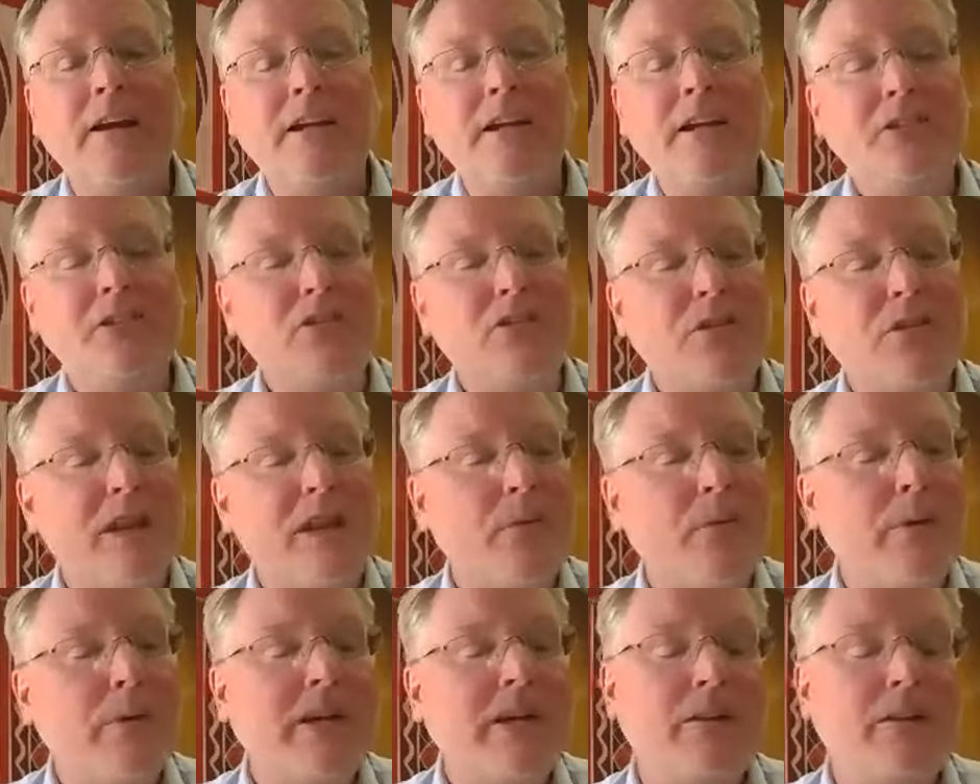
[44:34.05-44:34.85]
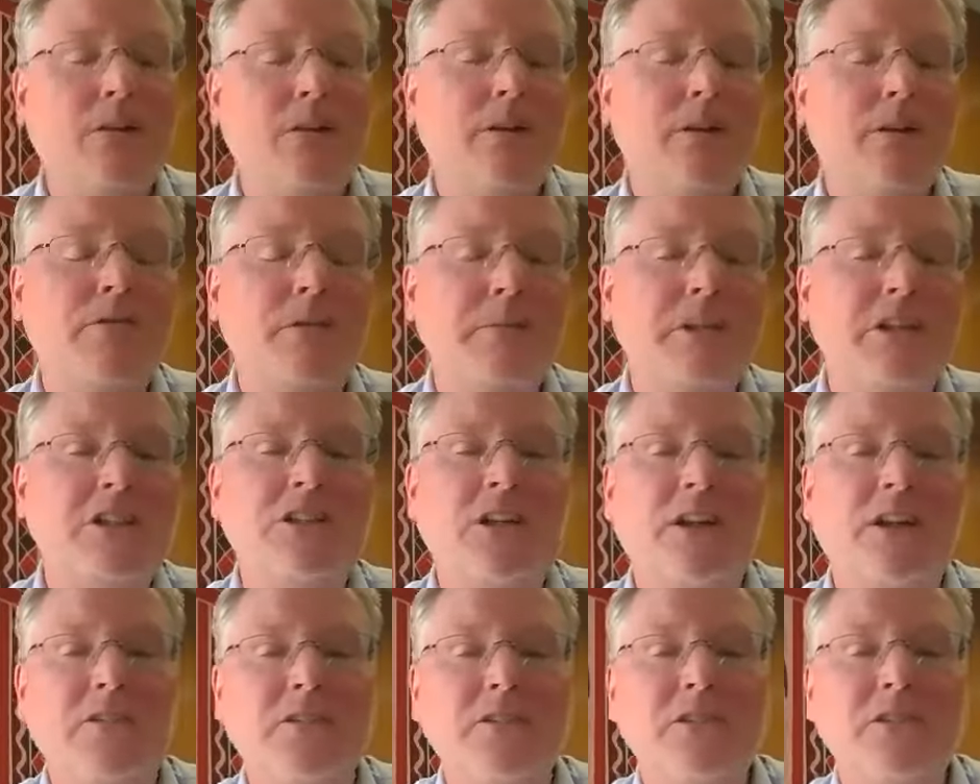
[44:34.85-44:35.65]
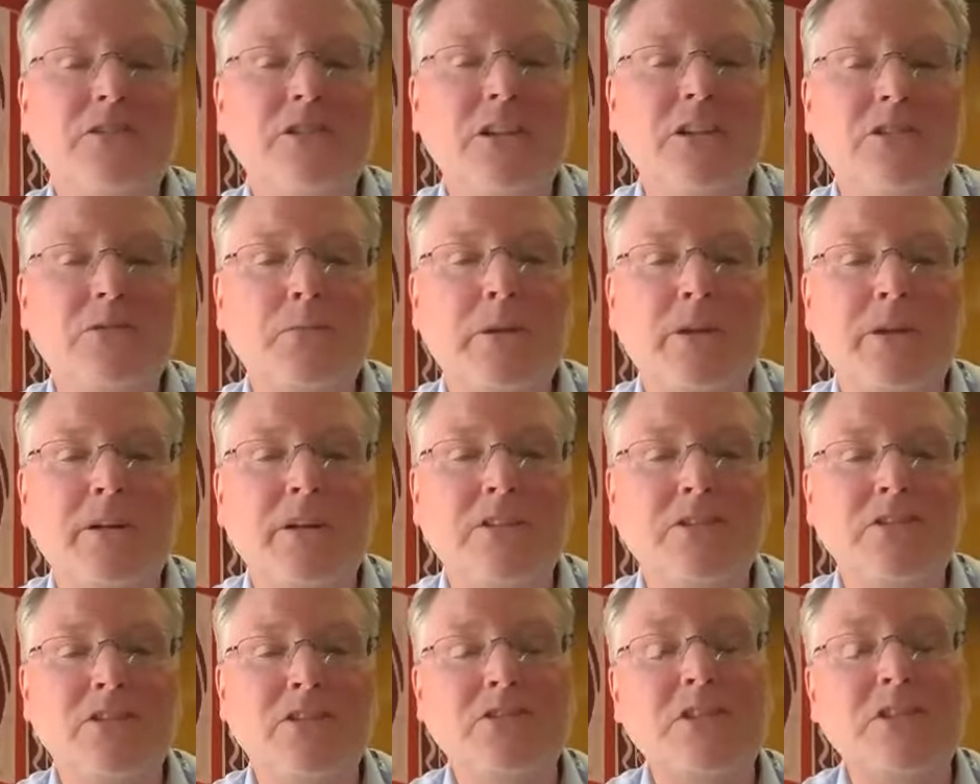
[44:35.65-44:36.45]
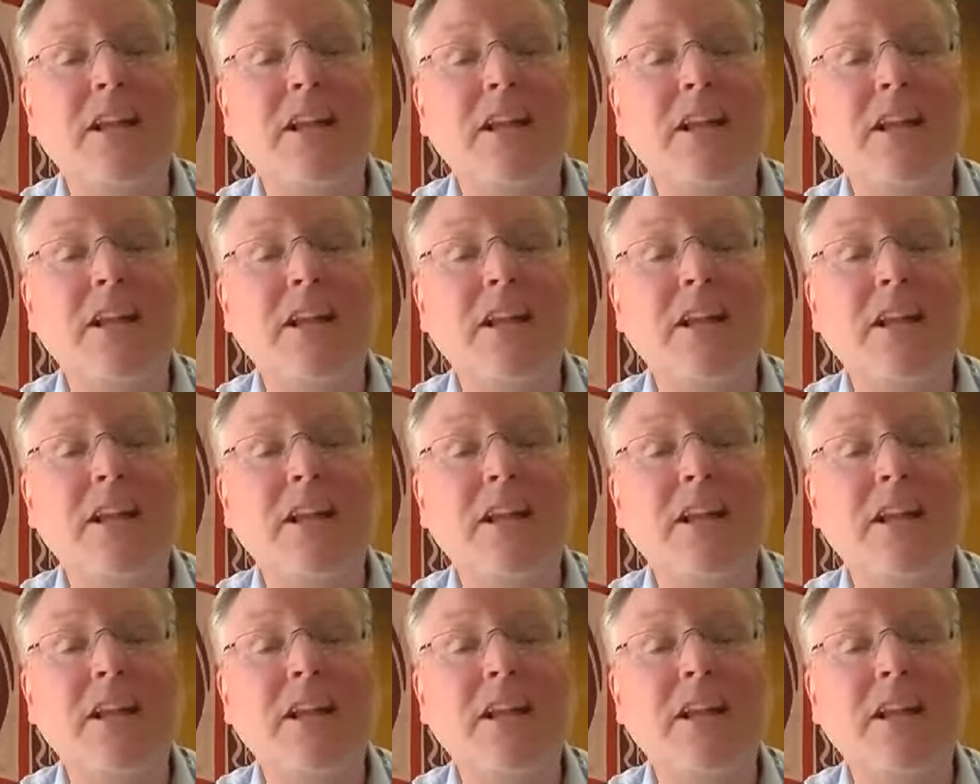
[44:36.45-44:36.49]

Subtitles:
so that we can learn from each other's experiences.